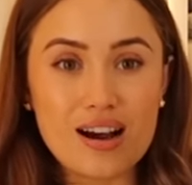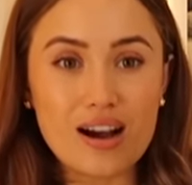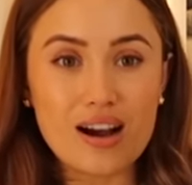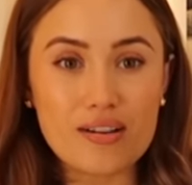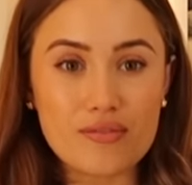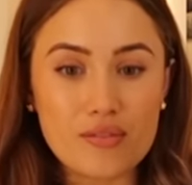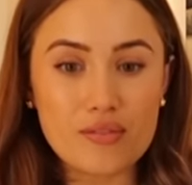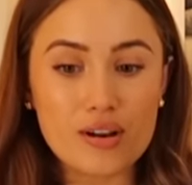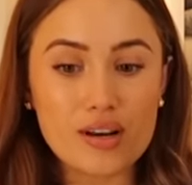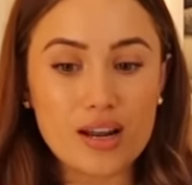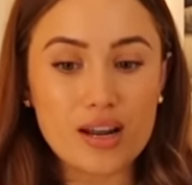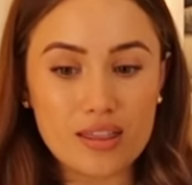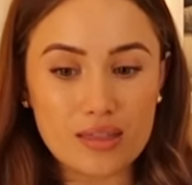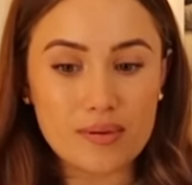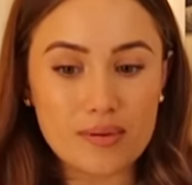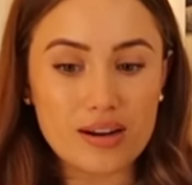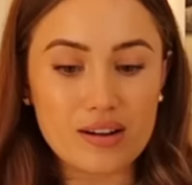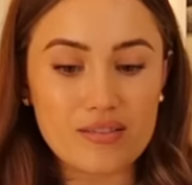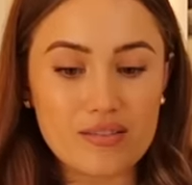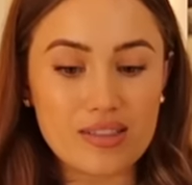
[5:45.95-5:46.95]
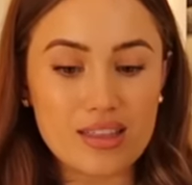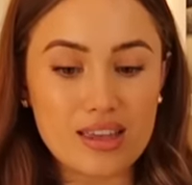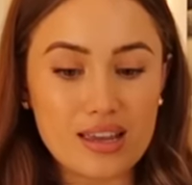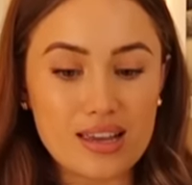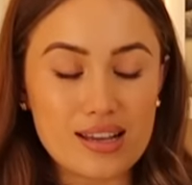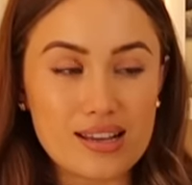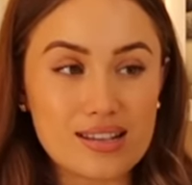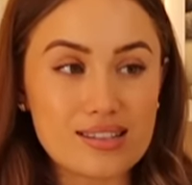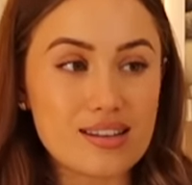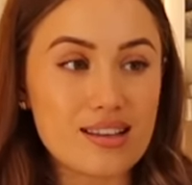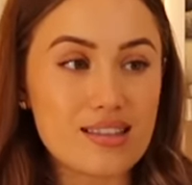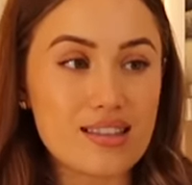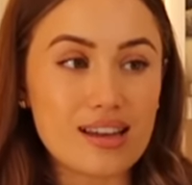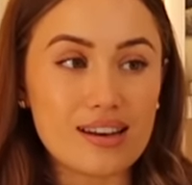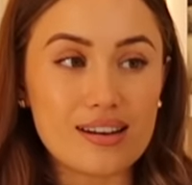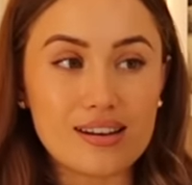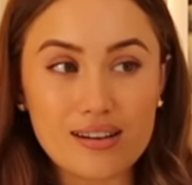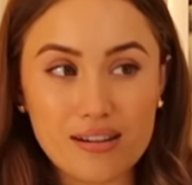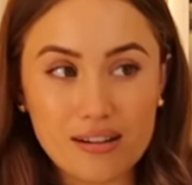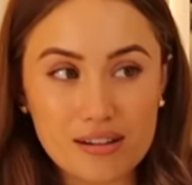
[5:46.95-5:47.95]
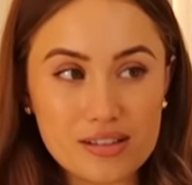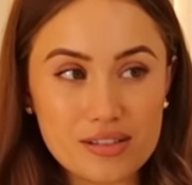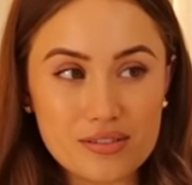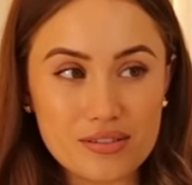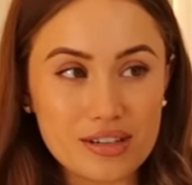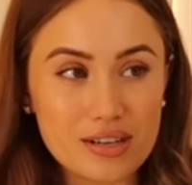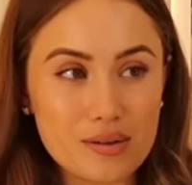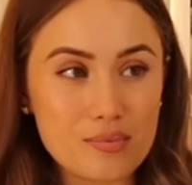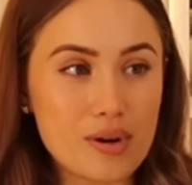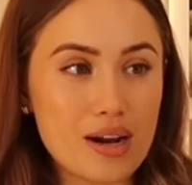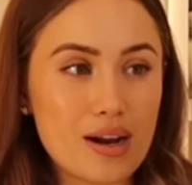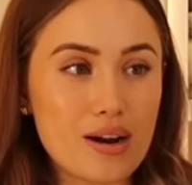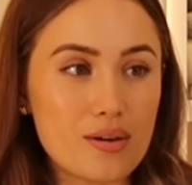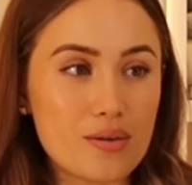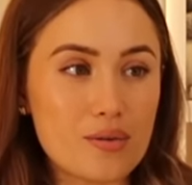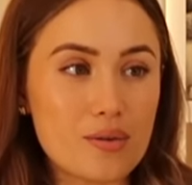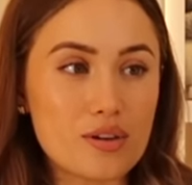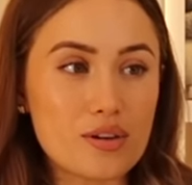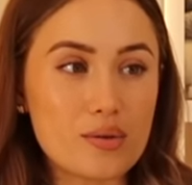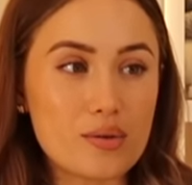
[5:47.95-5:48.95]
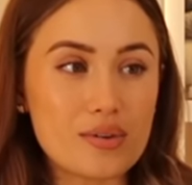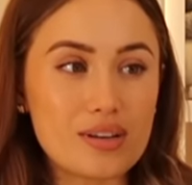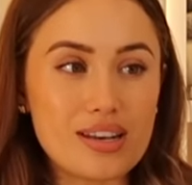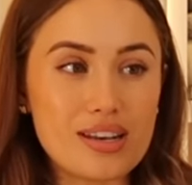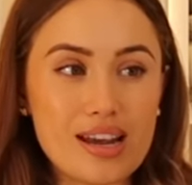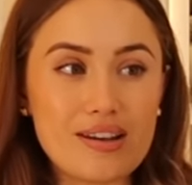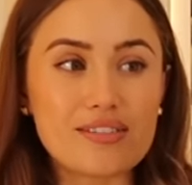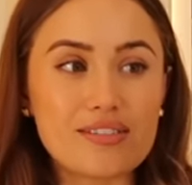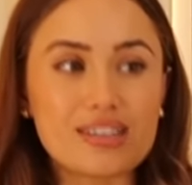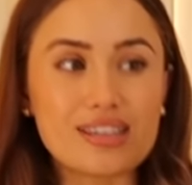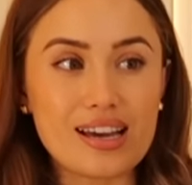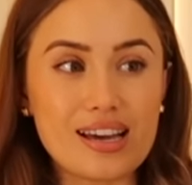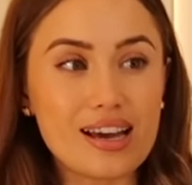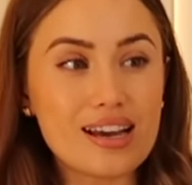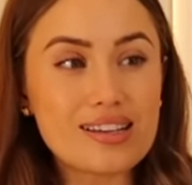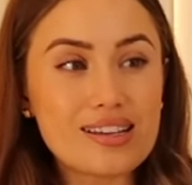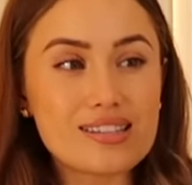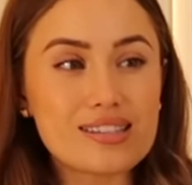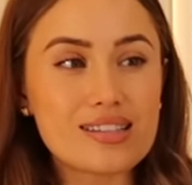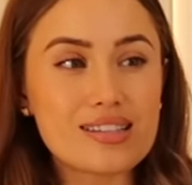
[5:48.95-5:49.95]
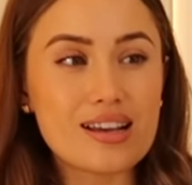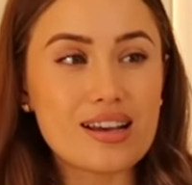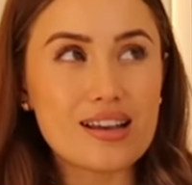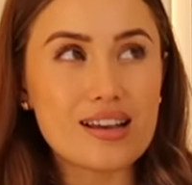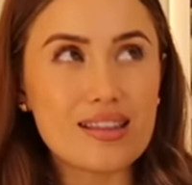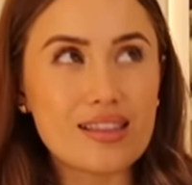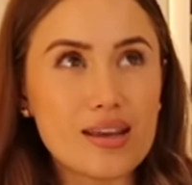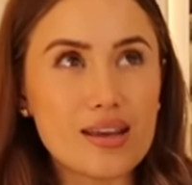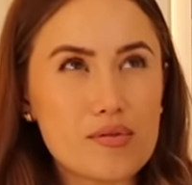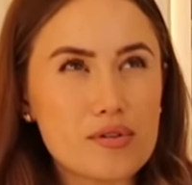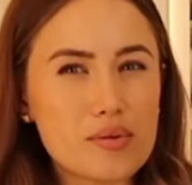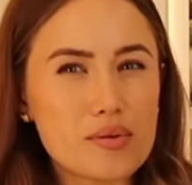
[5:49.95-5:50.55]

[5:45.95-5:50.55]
I've got another pair of these. They last really well. You would never guess they were